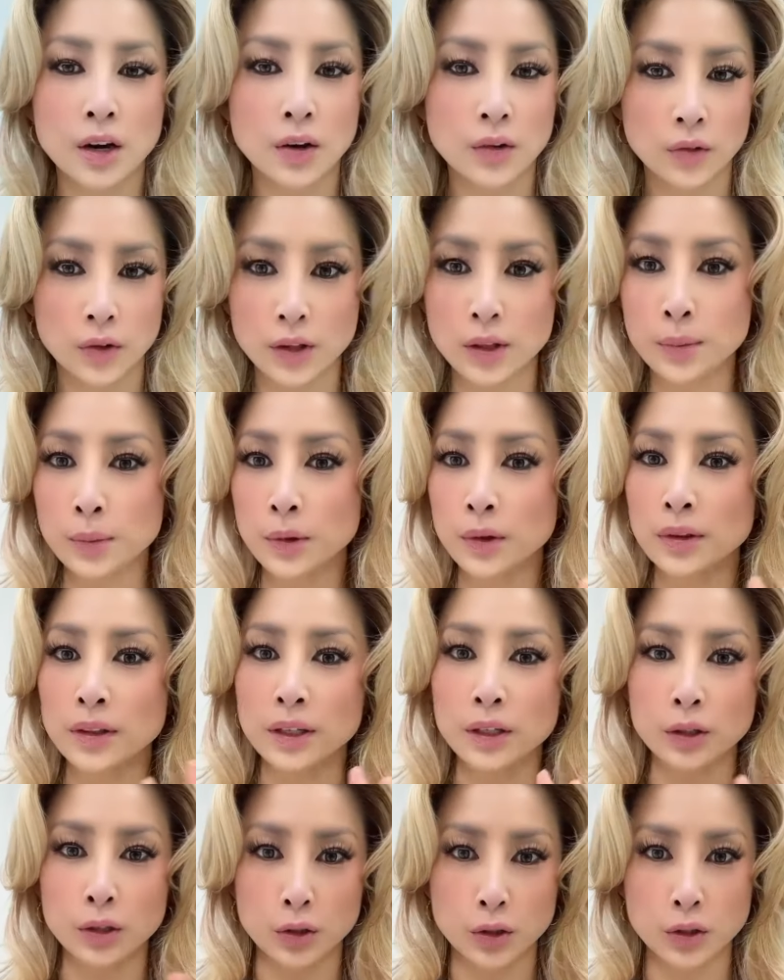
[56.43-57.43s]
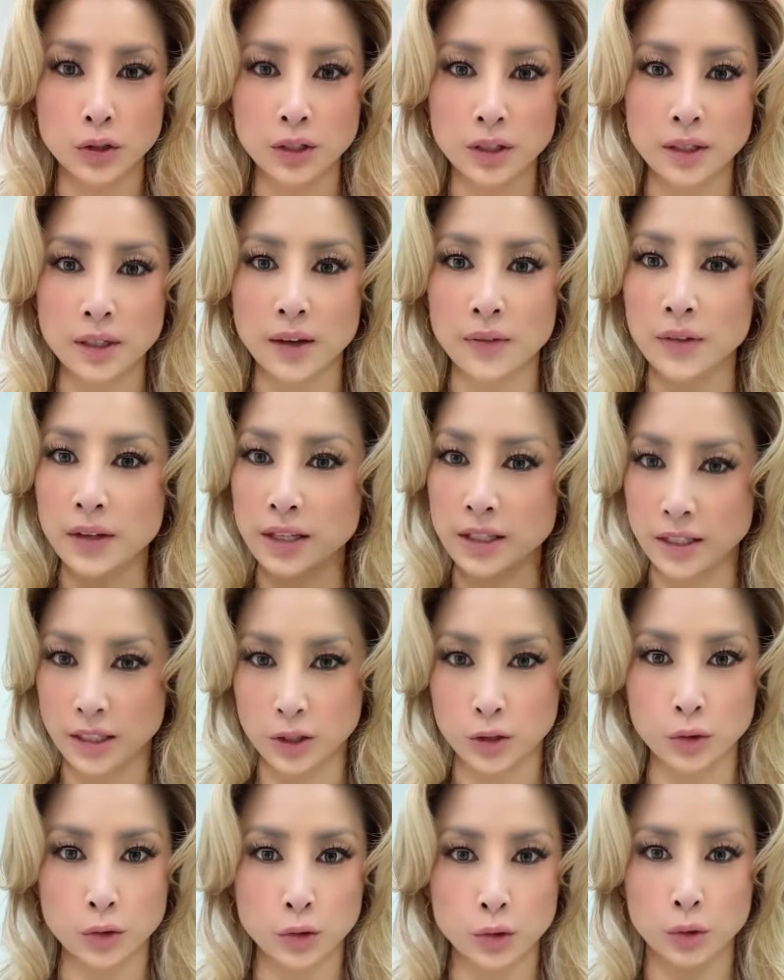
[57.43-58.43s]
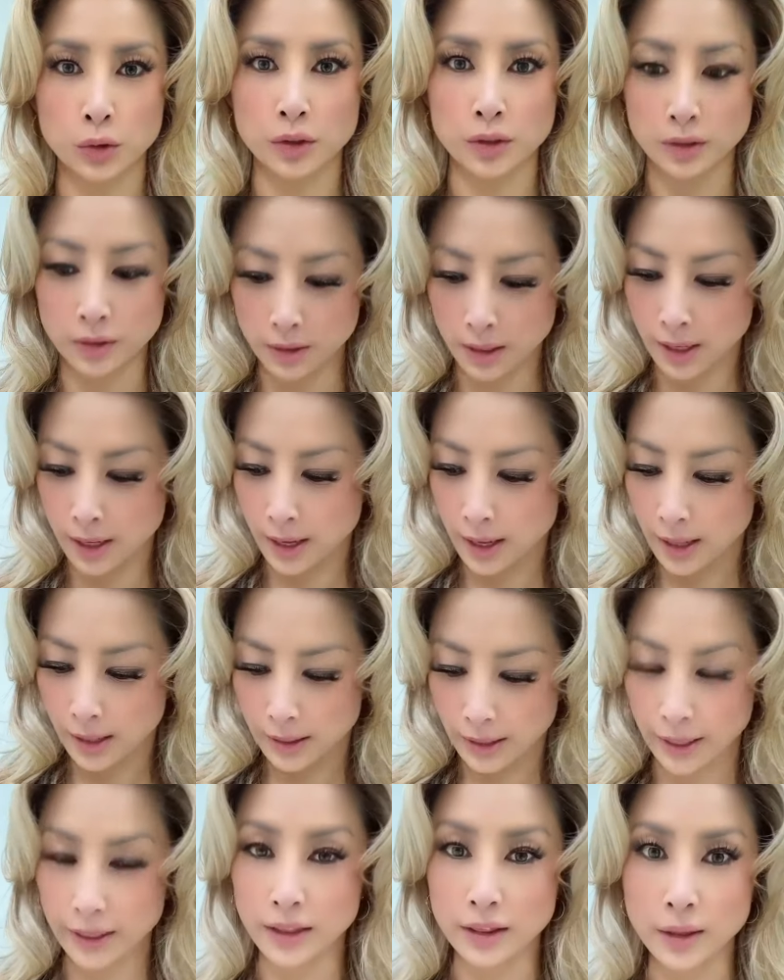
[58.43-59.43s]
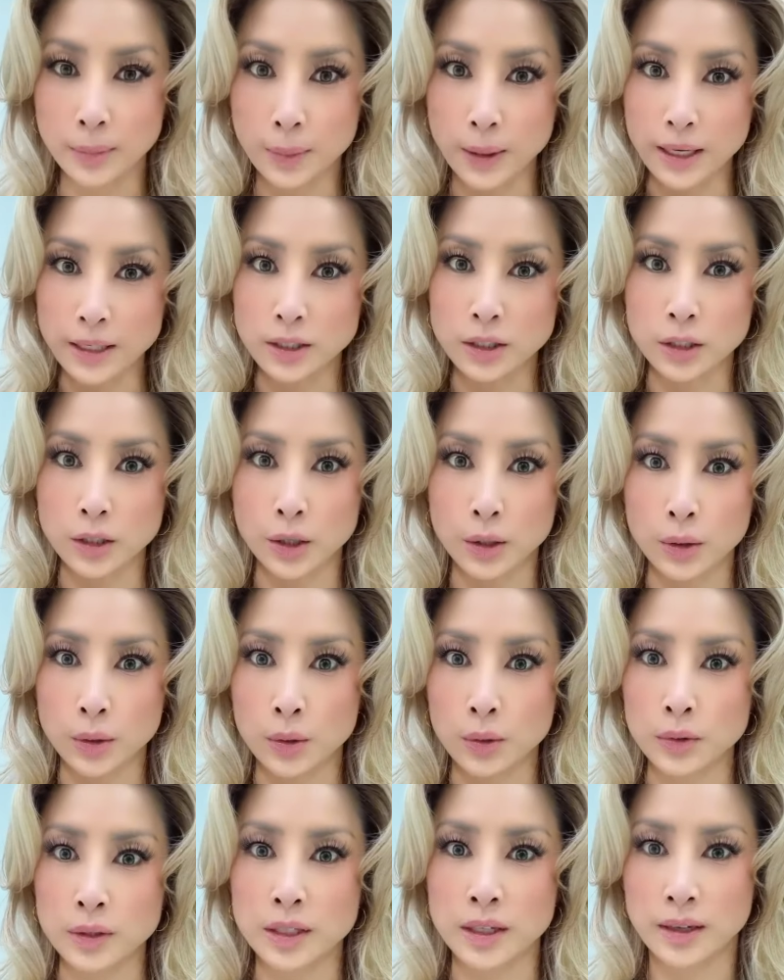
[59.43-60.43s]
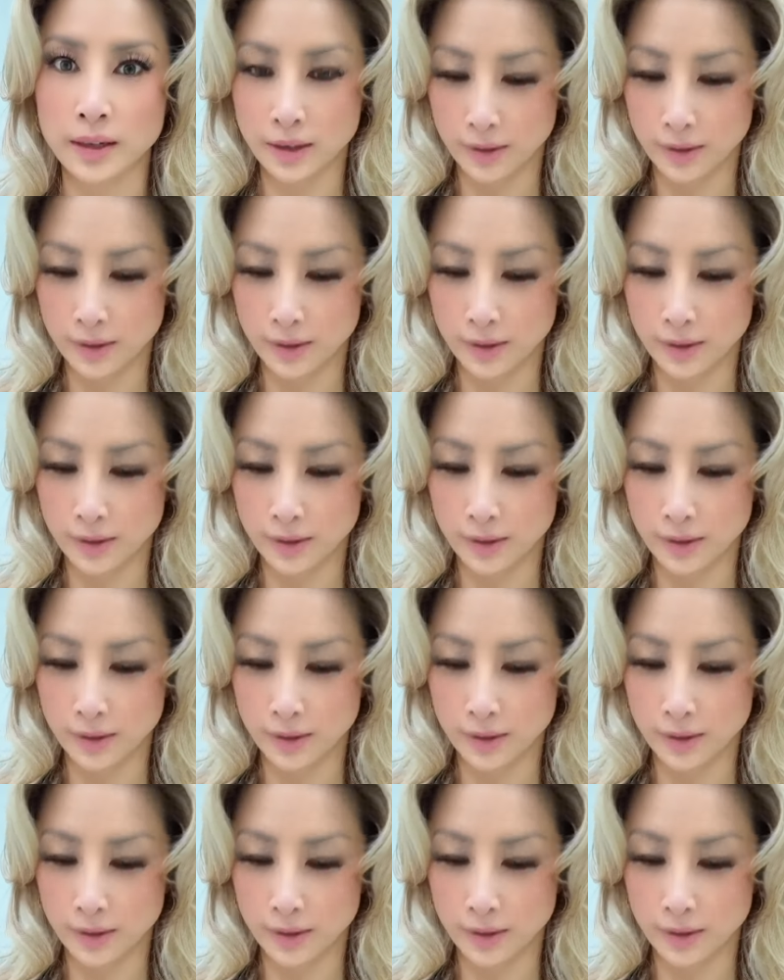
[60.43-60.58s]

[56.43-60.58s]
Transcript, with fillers: Furthermore, the inclusion of the essential tools like the base coat,